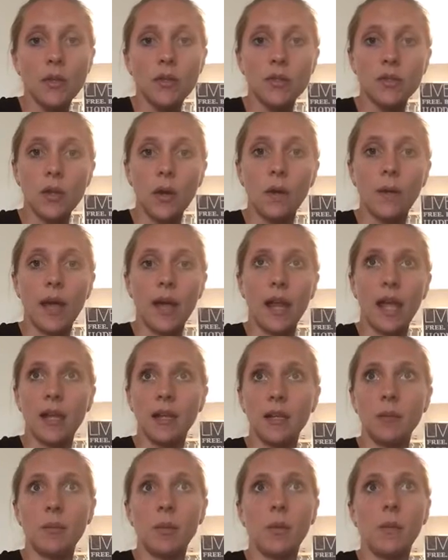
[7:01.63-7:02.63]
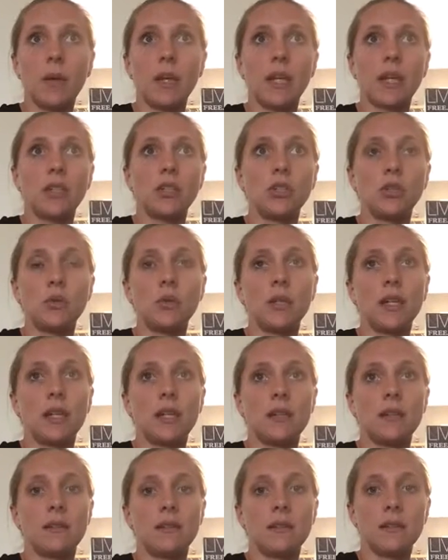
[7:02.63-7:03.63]
So at any point you
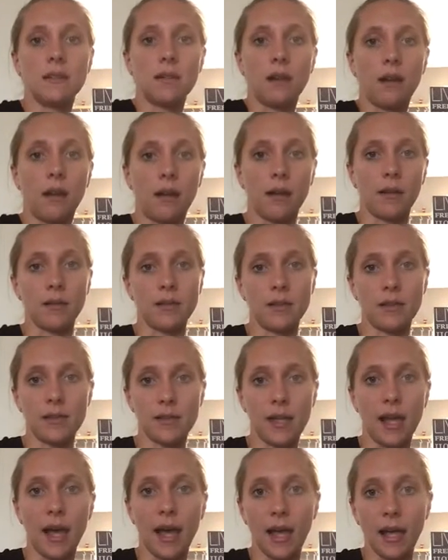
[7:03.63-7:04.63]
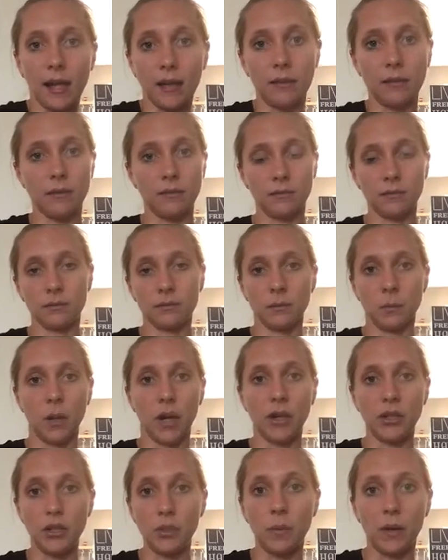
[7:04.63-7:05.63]
can decide
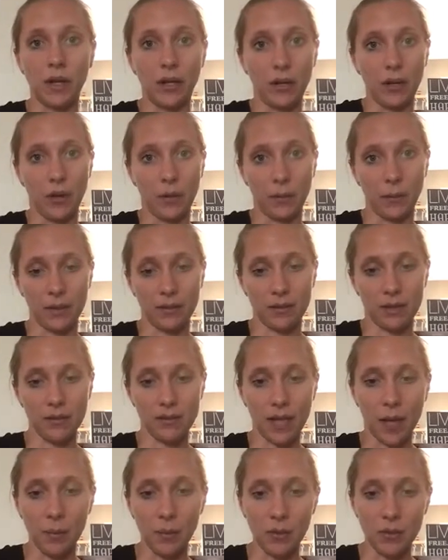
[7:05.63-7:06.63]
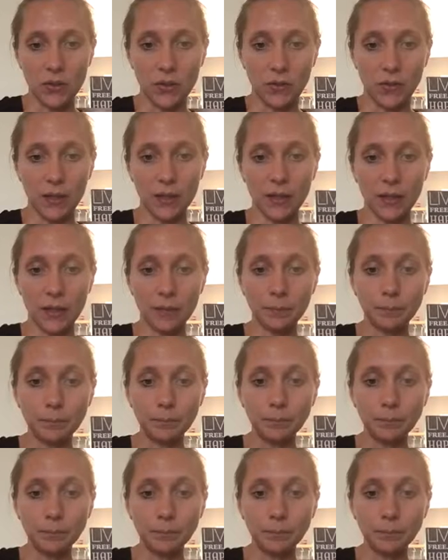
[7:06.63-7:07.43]
where you want to go with this opportunity.